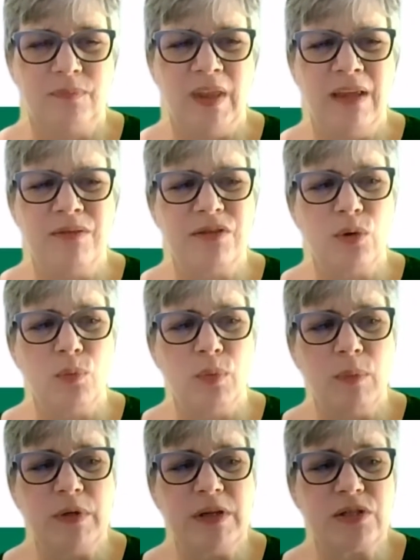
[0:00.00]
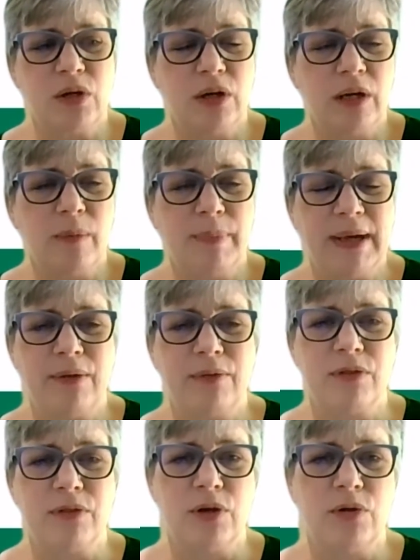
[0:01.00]
And so when we talk
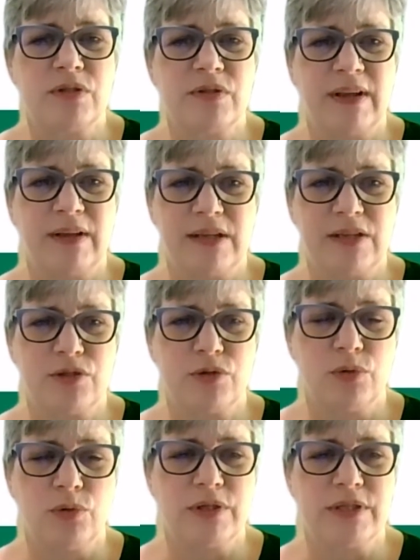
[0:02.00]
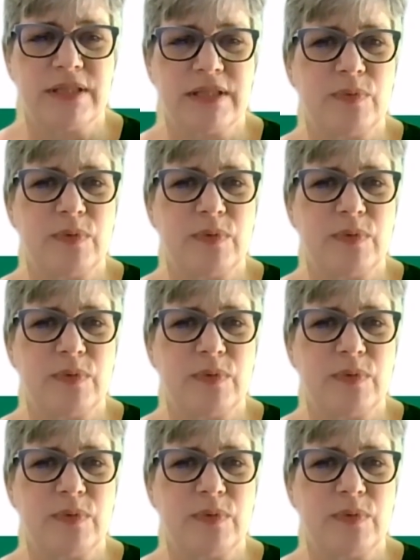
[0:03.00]
about those foundational courses,